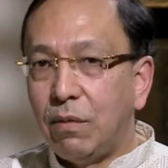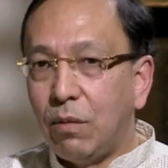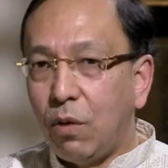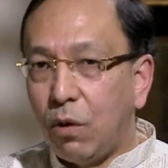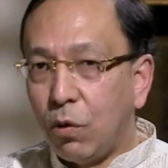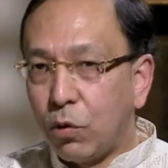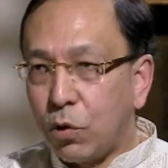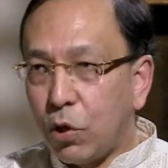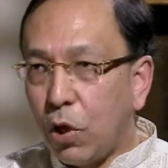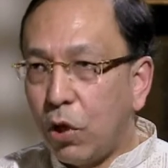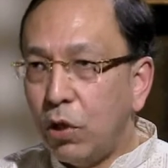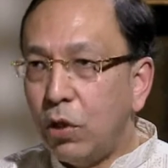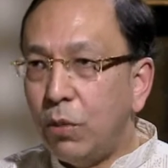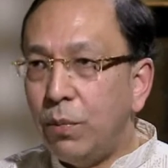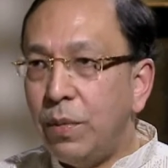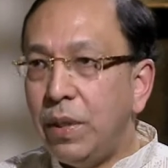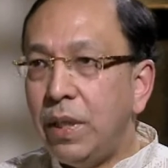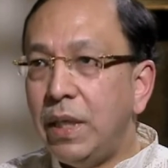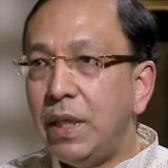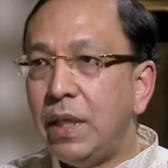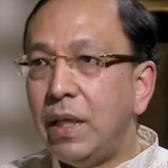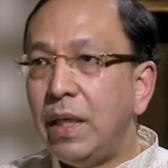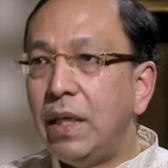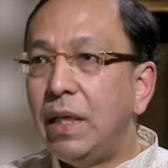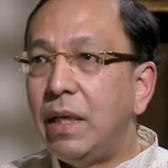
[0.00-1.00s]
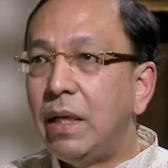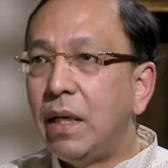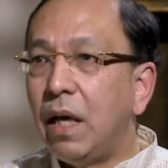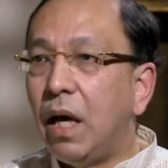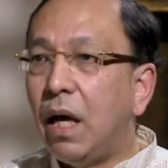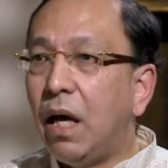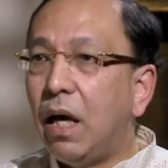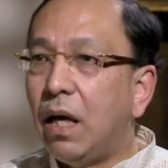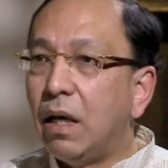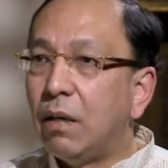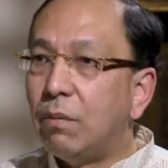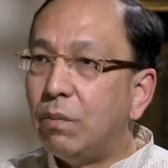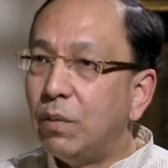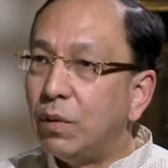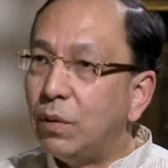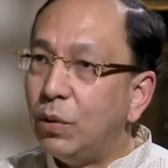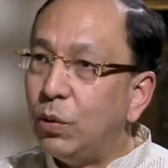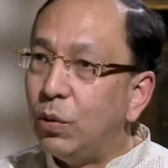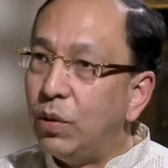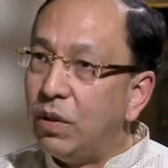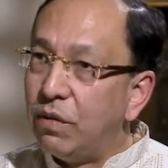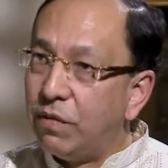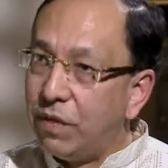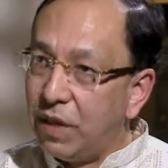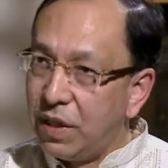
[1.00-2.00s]
autonomy in our
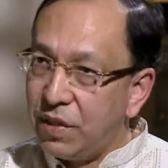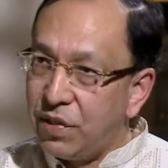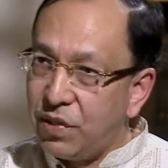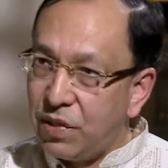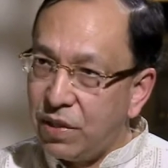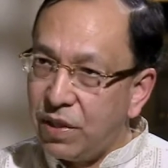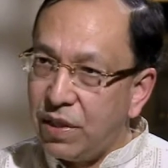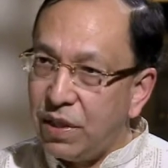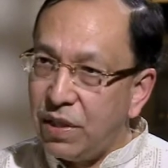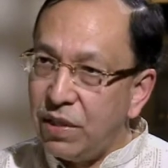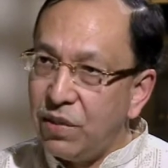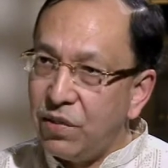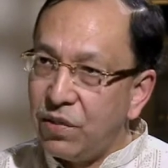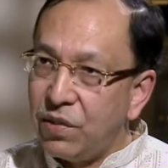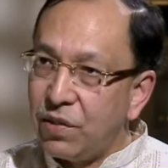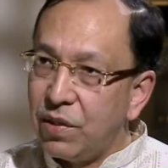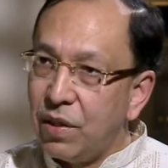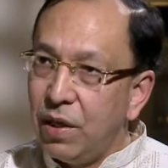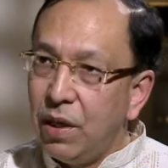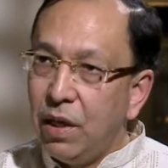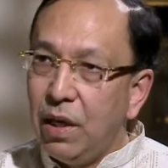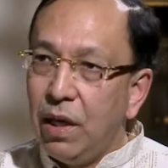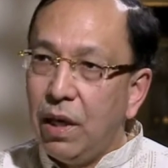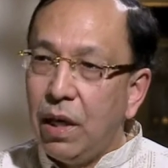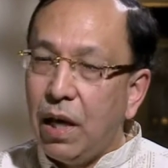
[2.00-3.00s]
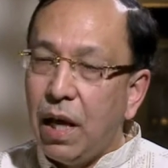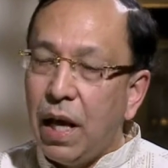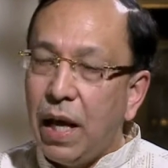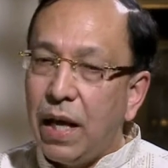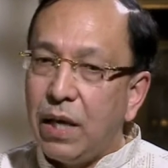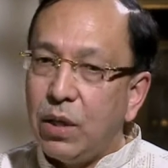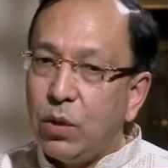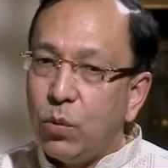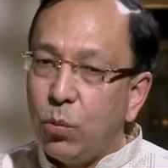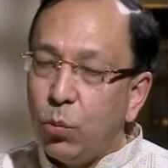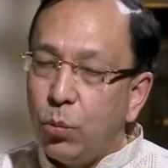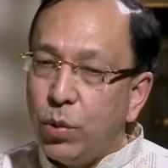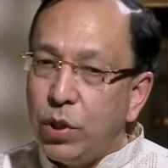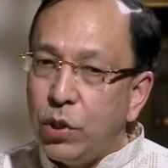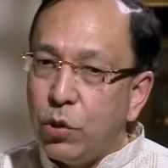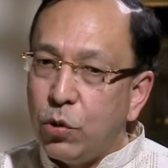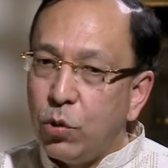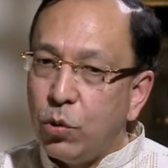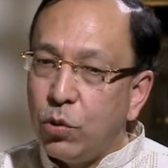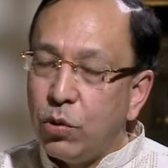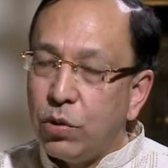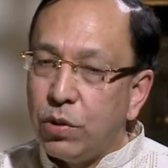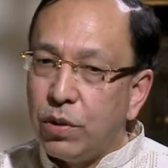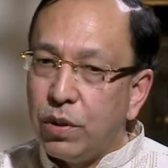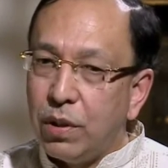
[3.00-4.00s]
universities, and we
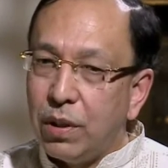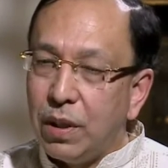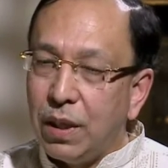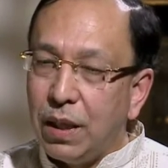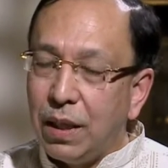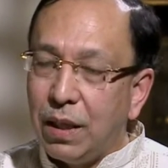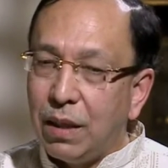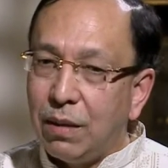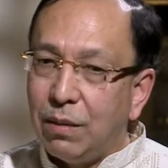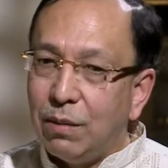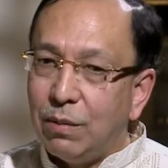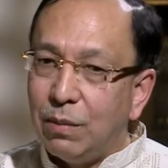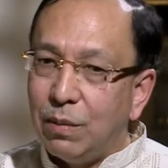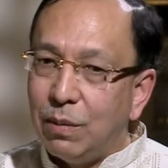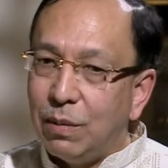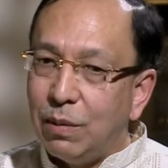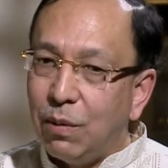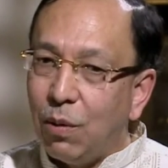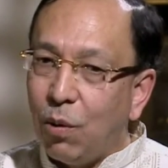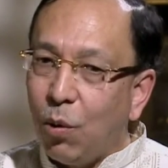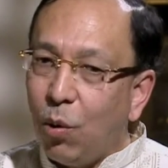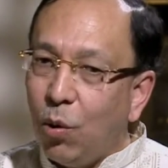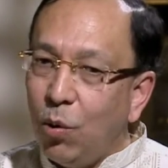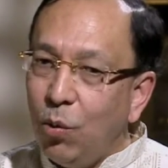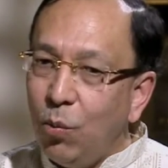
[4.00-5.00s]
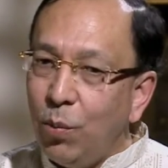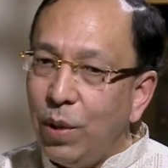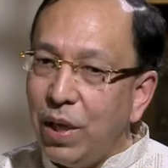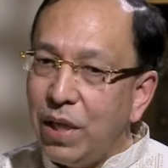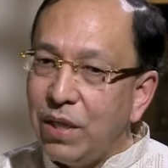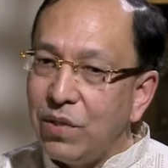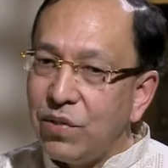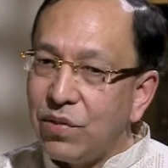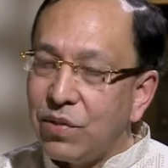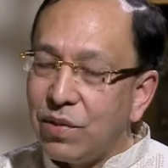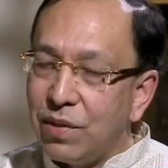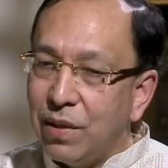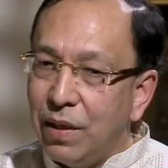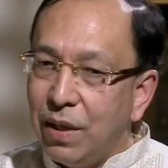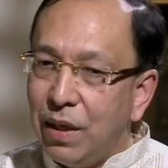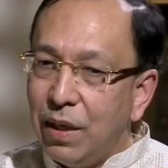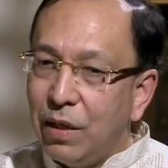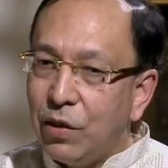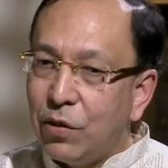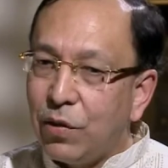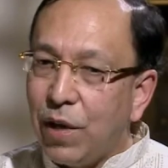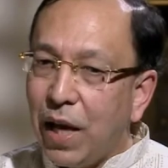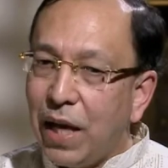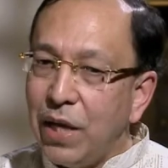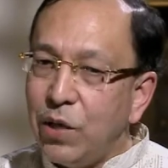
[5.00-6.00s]
should always
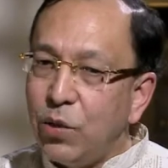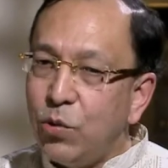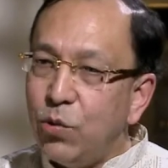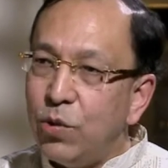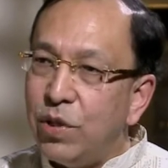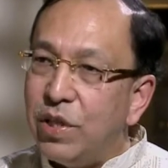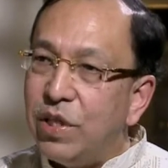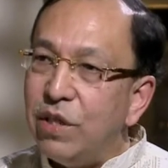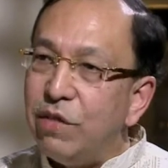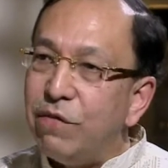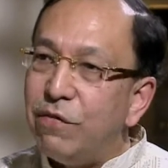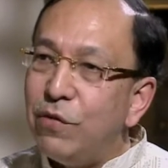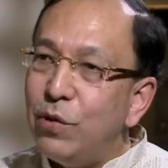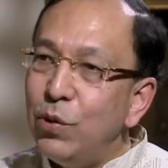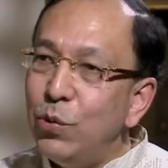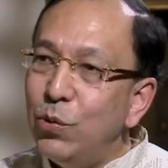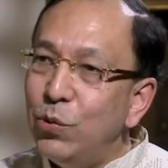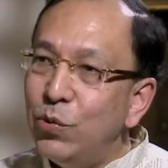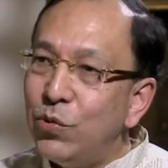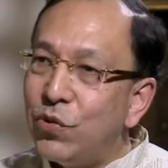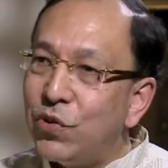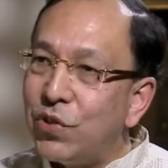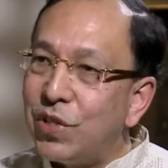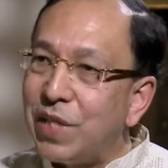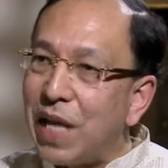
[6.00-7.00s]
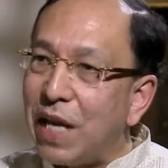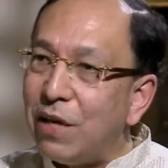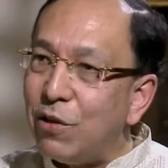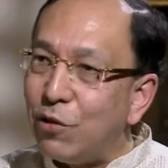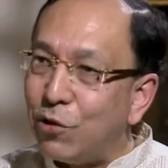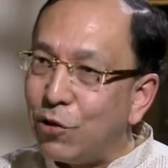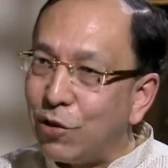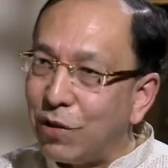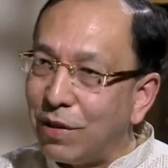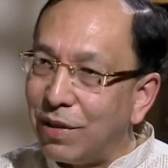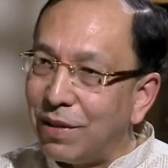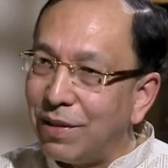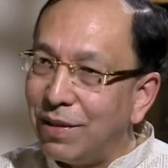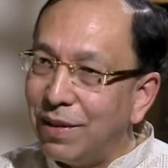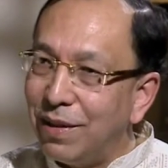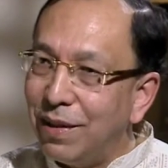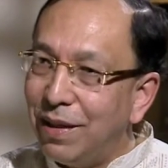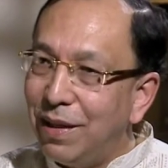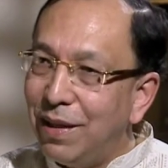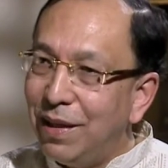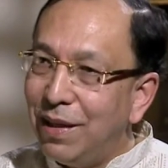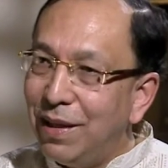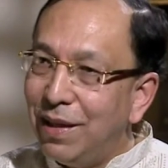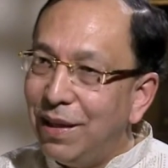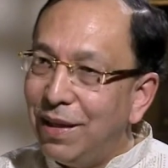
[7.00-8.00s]
try to diffuse tension.
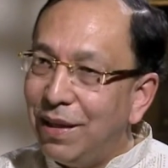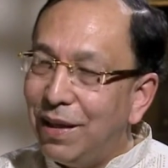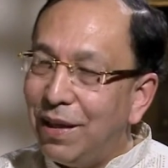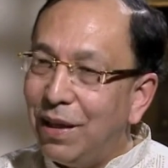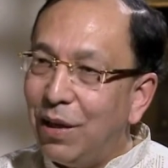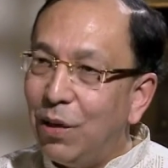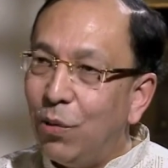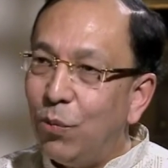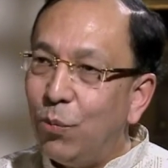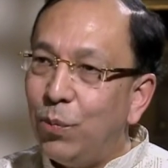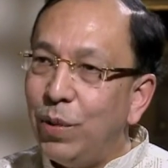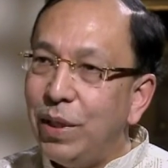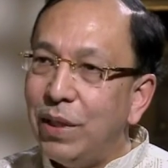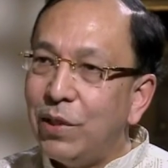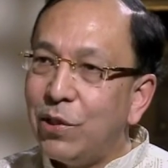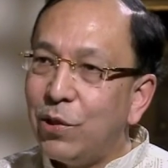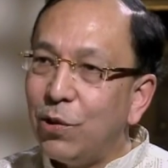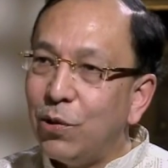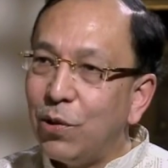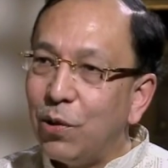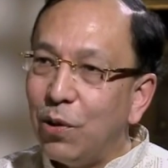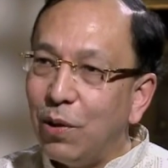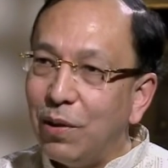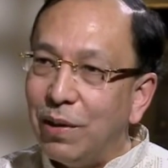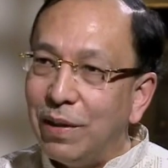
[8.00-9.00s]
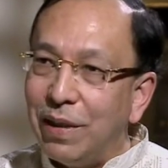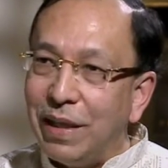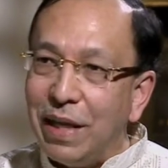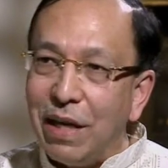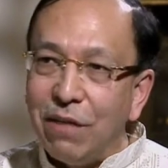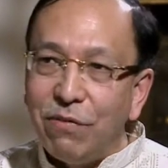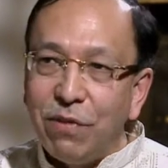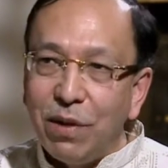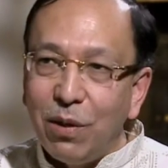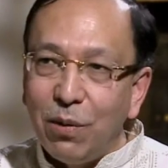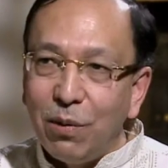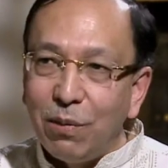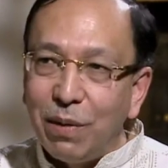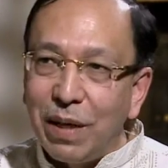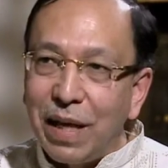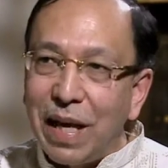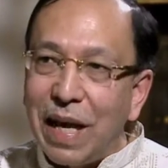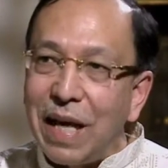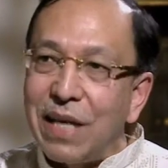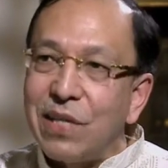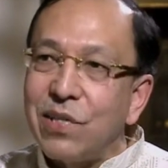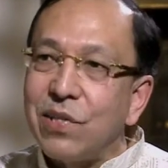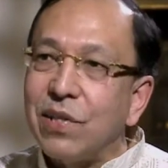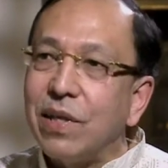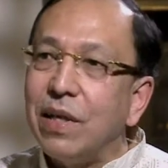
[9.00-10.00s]
We should never
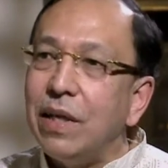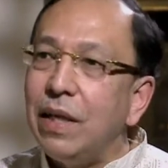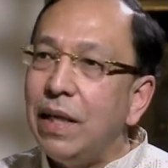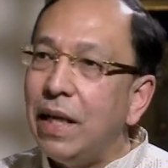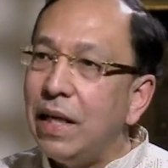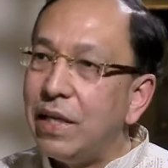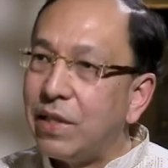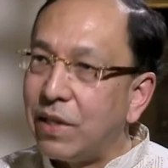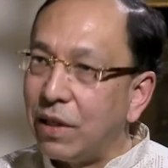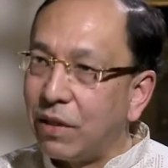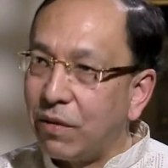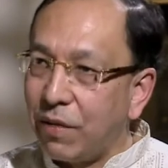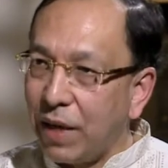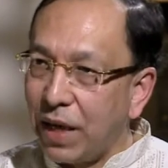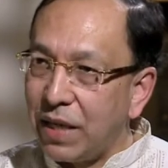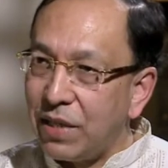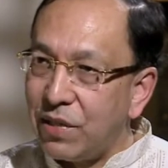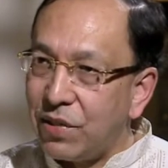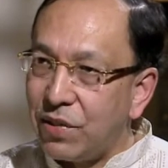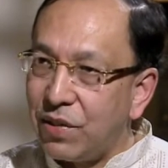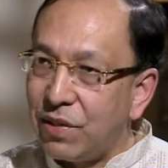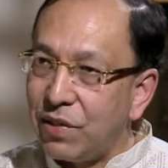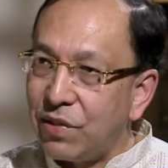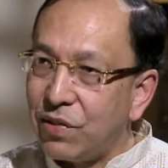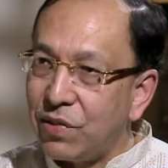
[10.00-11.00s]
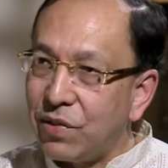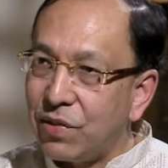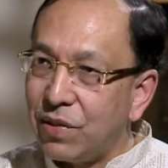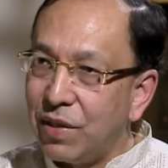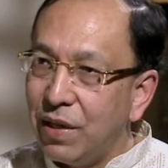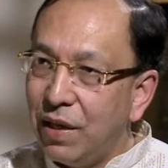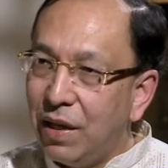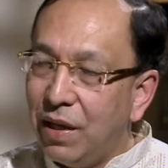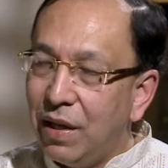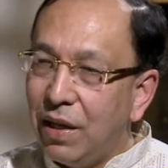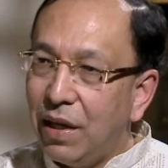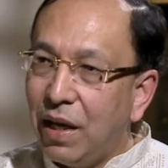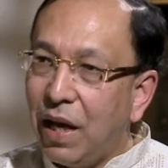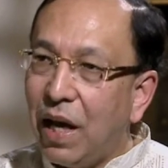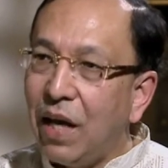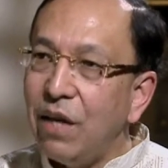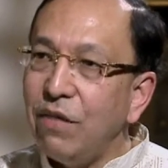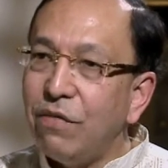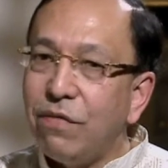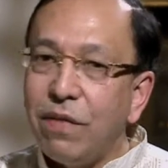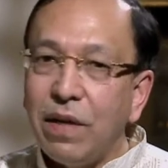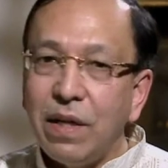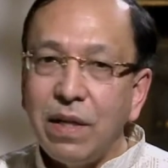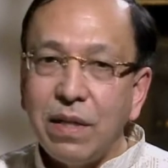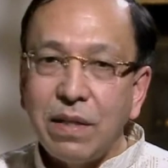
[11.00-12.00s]
escalate a crisis. I
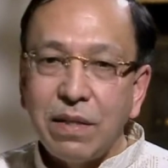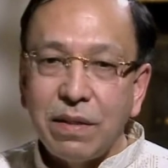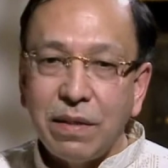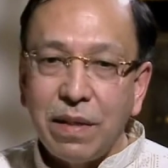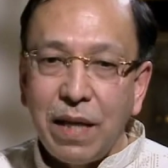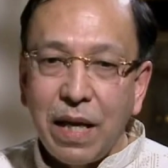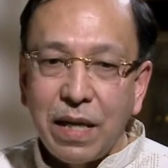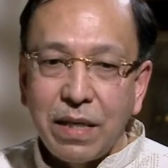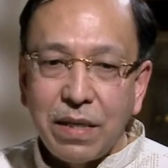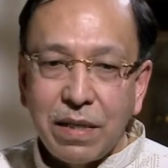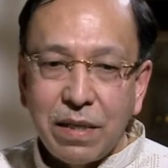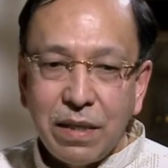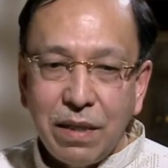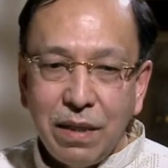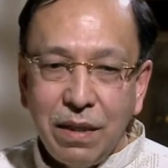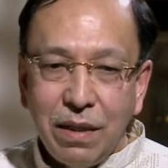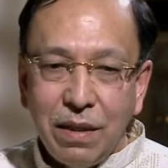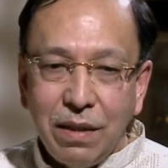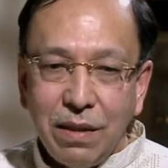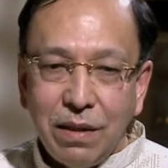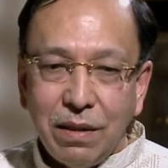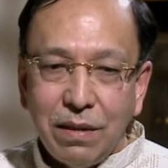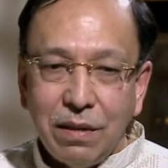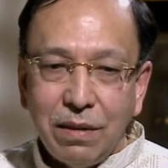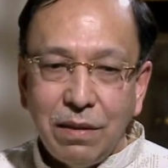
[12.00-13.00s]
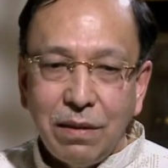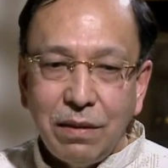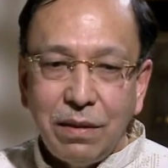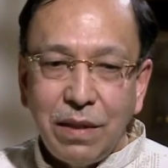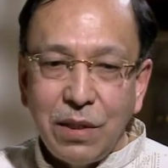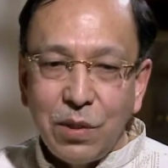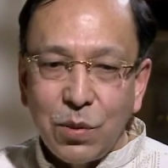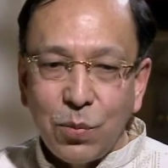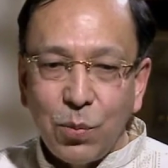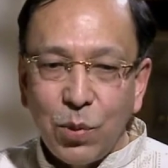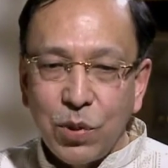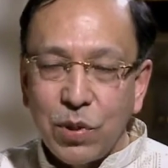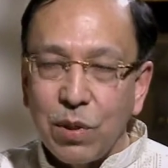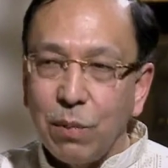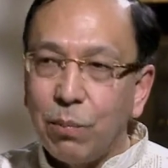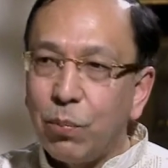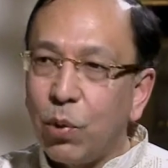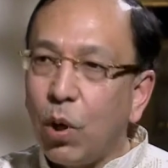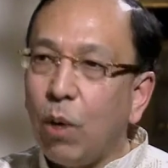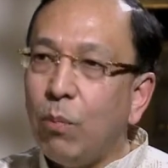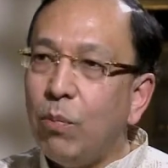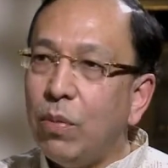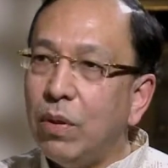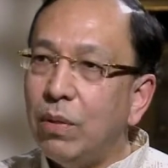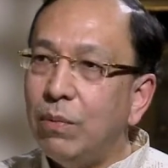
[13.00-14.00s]
felt that this was a
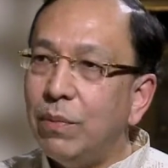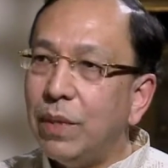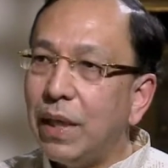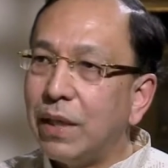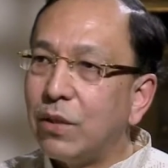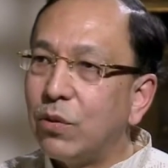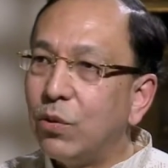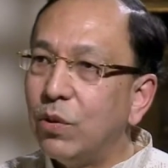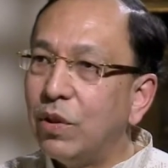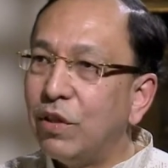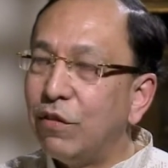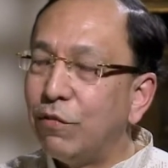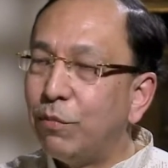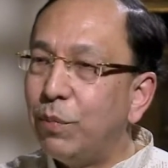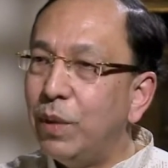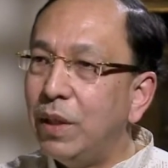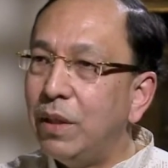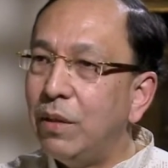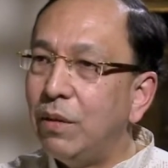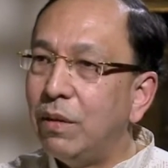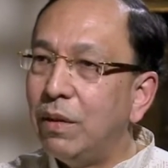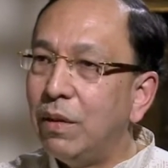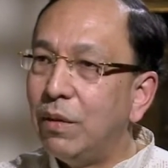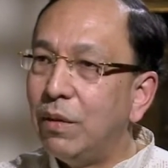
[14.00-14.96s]
problem that could have been